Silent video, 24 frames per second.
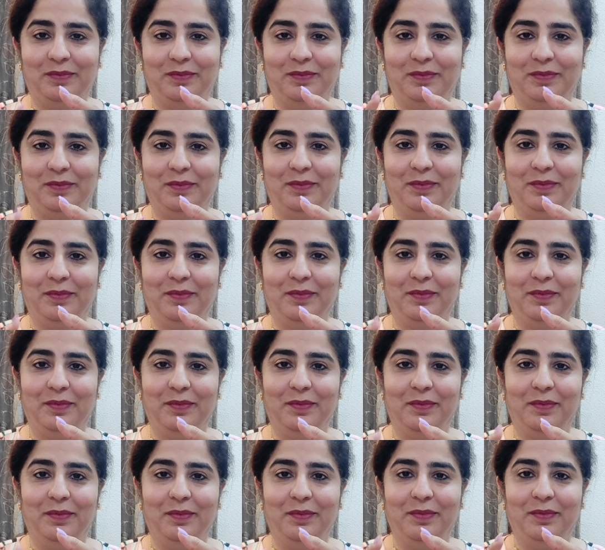
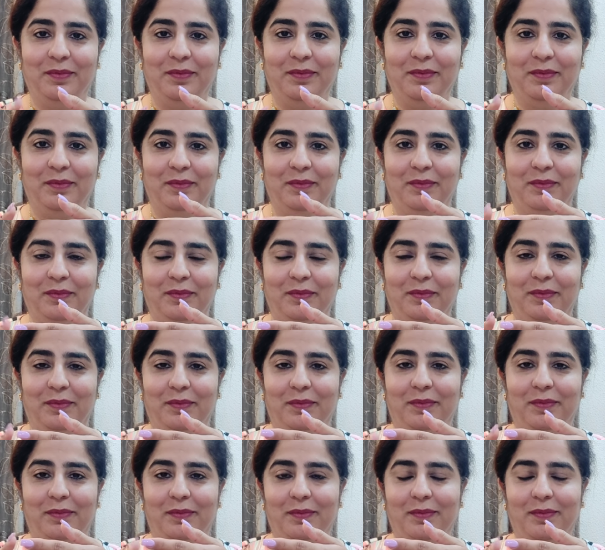
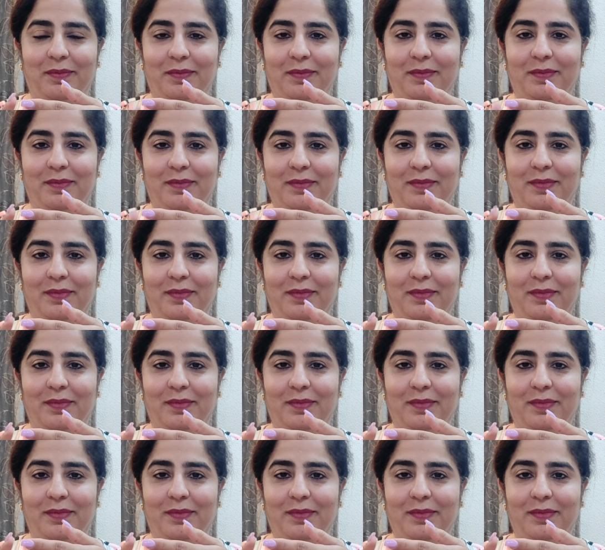[no speech]